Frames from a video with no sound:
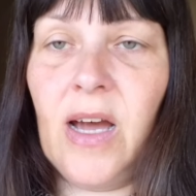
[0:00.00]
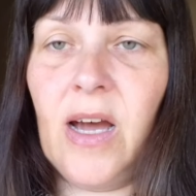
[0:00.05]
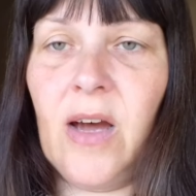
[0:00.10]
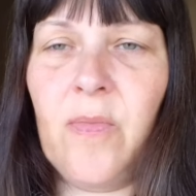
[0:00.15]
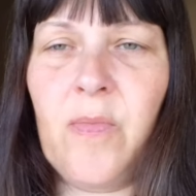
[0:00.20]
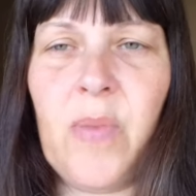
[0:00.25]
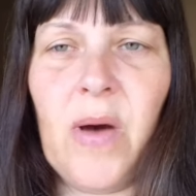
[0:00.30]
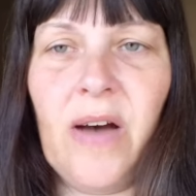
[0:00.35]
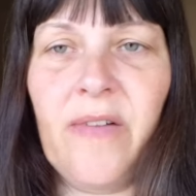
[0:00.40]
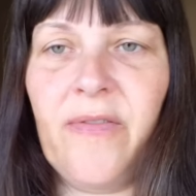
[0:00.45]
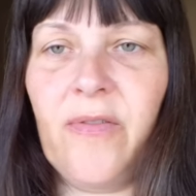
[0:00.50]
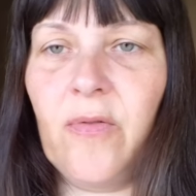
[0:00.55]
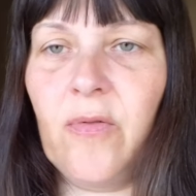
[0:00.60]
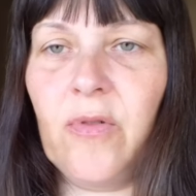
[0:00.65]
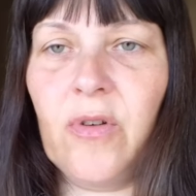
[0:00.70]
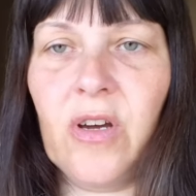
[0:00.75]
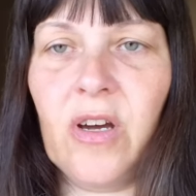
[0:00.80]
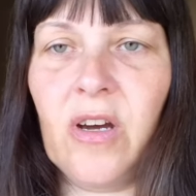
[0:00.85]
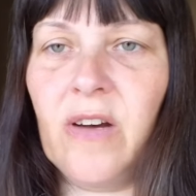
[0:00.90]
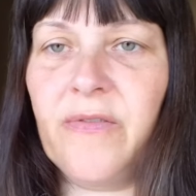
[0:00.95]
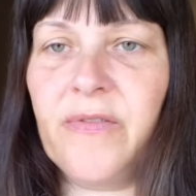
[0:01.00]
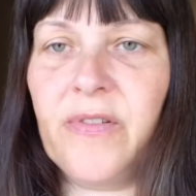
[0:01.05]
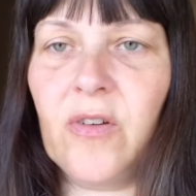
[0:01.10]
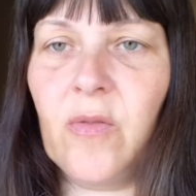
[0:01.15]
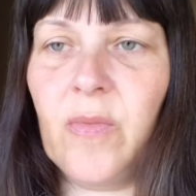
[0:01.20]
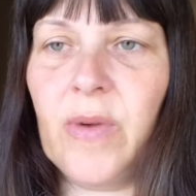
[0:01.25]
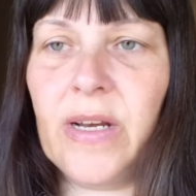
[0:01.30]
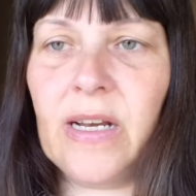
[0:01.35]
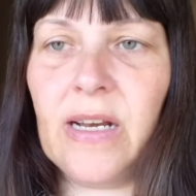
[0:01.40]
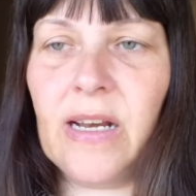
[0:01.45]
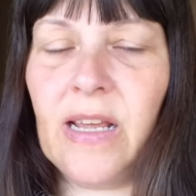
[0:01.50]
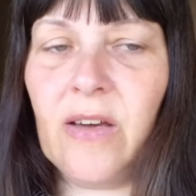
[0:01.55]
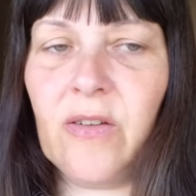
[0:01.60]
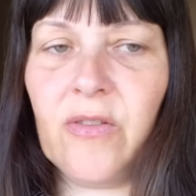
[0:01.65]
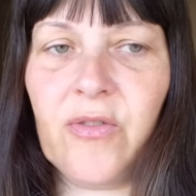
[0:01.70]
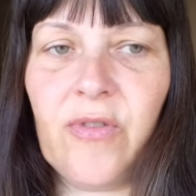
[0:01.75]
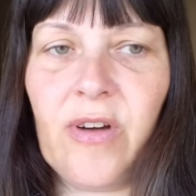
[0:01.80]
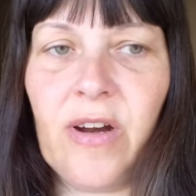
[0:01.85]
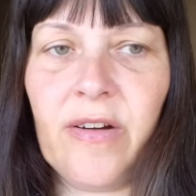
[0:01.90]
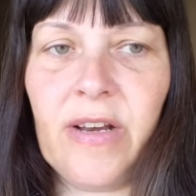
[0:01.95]
above all look after your mental
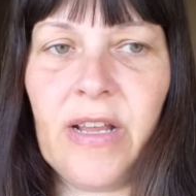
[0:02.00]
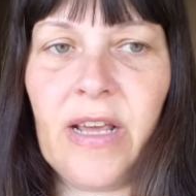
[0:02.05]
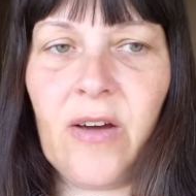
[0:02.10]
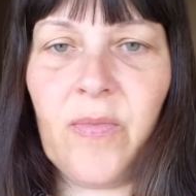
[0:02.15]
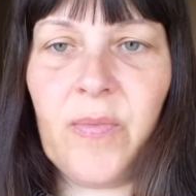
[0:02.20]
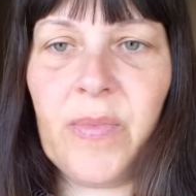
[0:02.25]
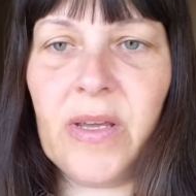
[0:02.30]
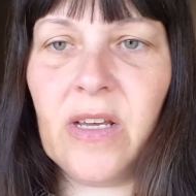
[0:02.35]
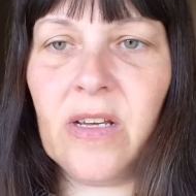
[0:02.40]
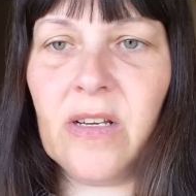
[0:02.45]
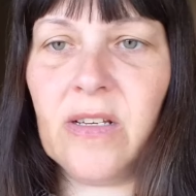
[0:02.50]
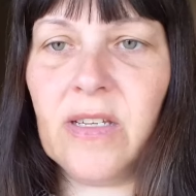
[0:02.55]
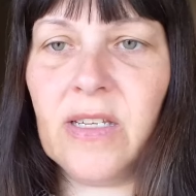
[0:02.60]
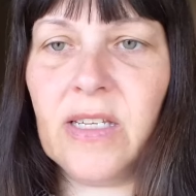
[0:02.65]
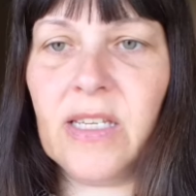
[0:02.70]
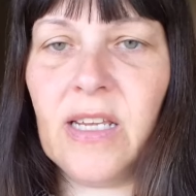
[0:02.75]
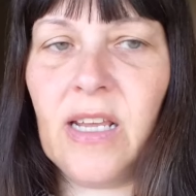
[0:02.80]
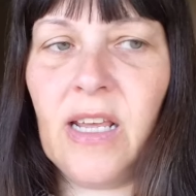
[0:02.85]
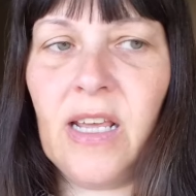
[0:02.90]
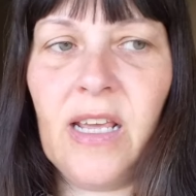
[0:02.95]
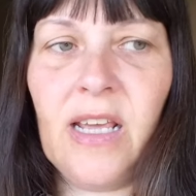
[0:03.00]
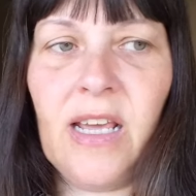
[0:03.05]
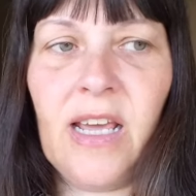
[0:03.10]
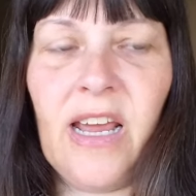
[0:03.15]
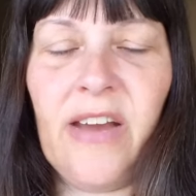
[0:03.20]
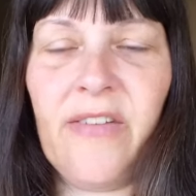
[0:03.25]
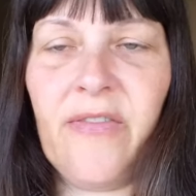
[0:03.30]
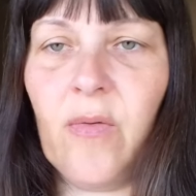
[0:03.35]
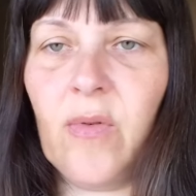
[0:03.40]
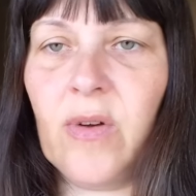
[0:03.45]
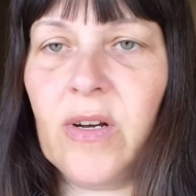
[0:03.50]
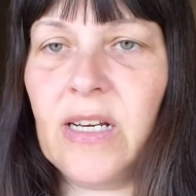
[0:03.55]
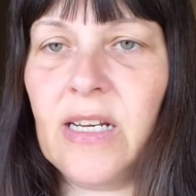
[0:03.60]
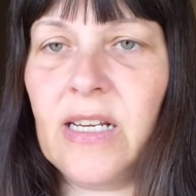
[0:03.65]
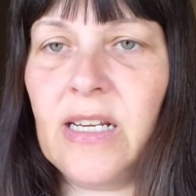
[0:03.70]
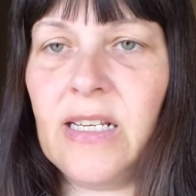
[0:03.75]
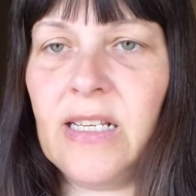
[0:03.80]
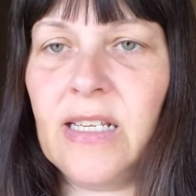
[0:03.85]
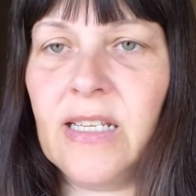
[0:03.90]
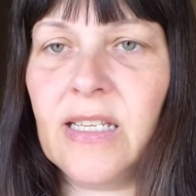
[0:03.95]
health right now because everyone
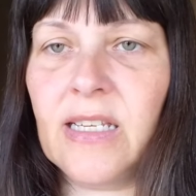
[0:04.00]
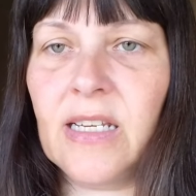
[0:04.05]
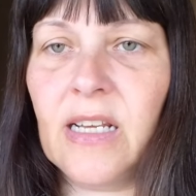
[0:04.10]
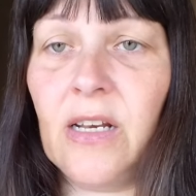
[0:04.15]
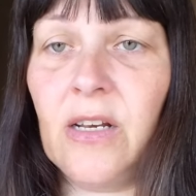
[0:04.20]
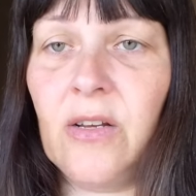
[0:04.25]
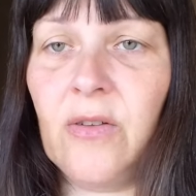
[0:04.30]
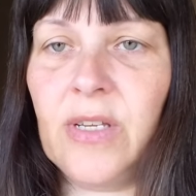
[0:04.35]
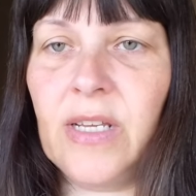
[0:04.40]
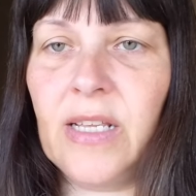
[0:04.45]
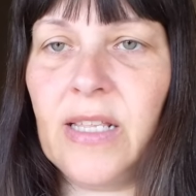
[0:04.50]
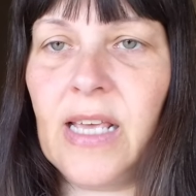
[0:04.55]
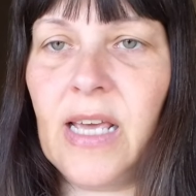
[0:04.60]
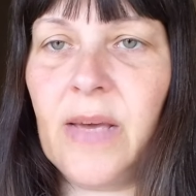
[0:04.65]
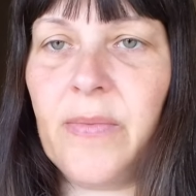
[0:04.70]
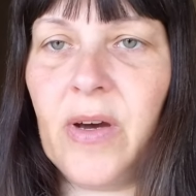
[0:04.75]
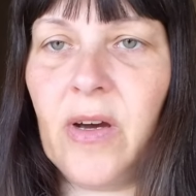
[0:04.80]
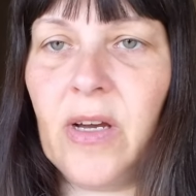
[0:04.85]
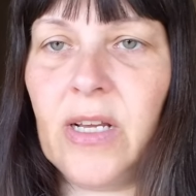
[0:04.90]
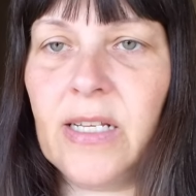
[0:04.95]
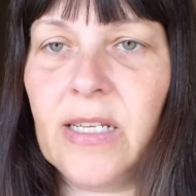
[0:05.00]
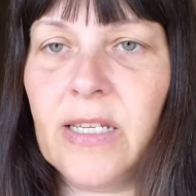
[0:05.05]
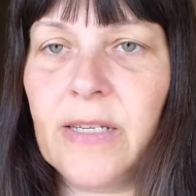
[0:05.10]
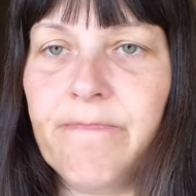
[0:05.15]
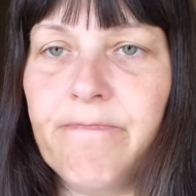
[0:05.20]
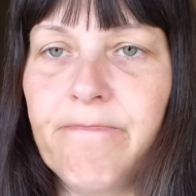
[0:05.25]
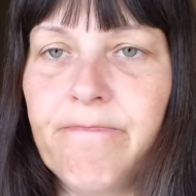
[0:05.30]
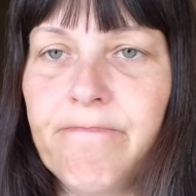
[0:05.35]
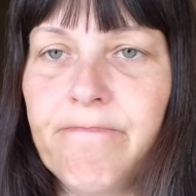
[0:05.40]
is losing their minds.